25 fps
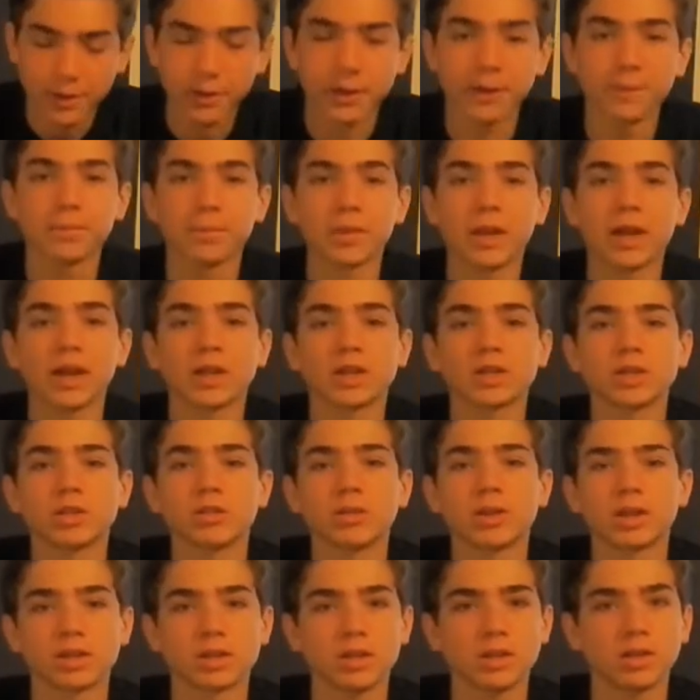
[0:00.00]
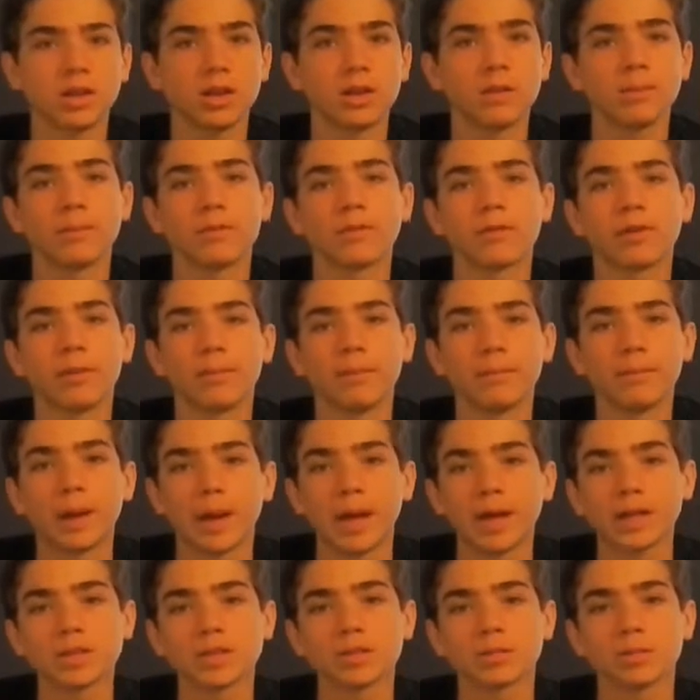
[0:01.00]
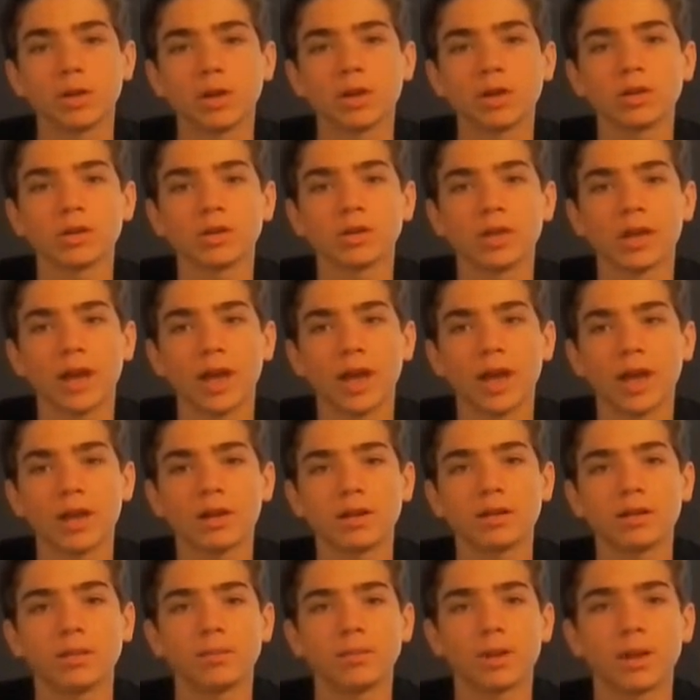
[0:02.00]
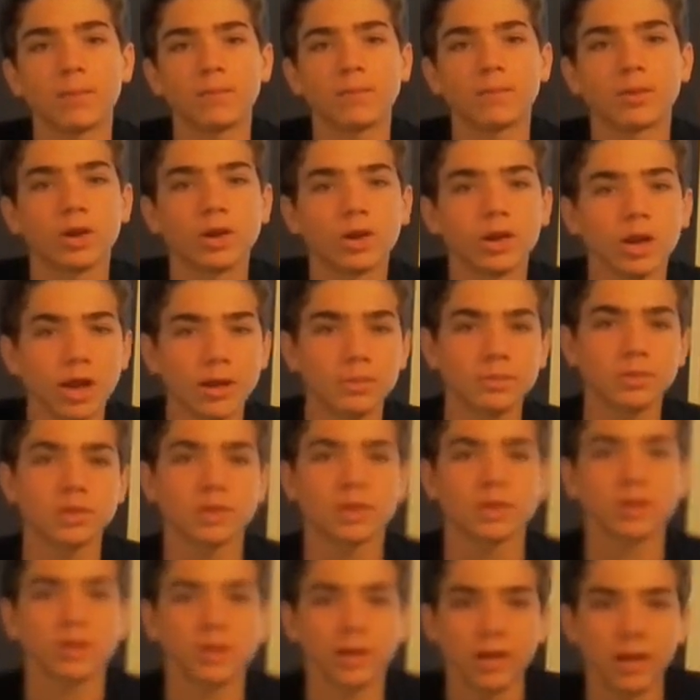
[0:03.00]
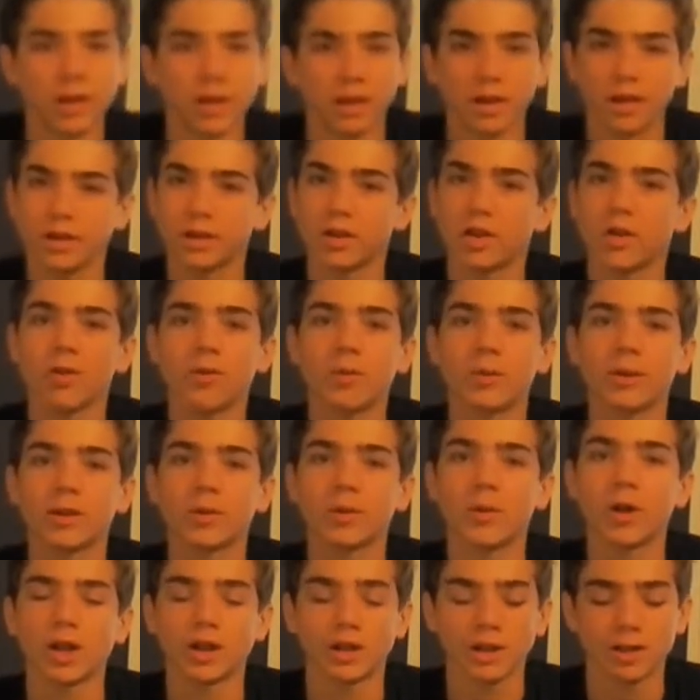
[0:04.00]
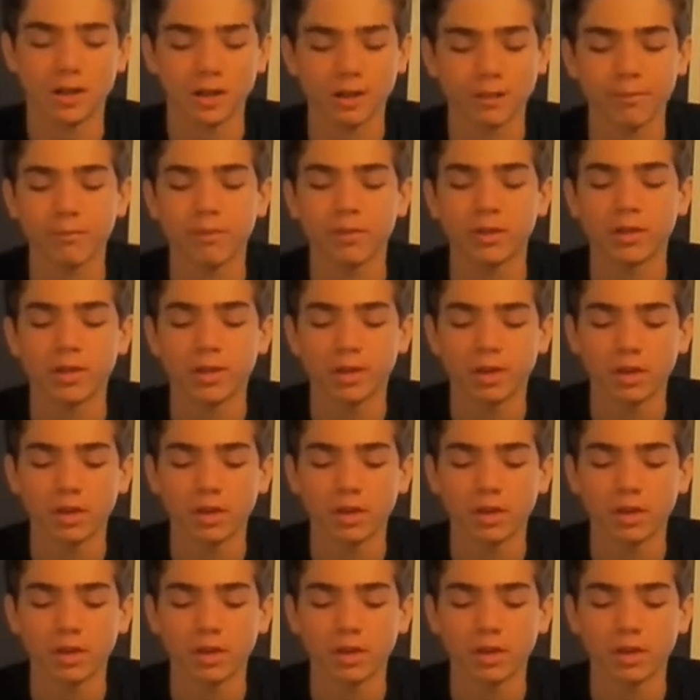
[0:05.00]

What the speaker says: I actually rescued him from PetSmart. They had him up for adoption and nobody wanted him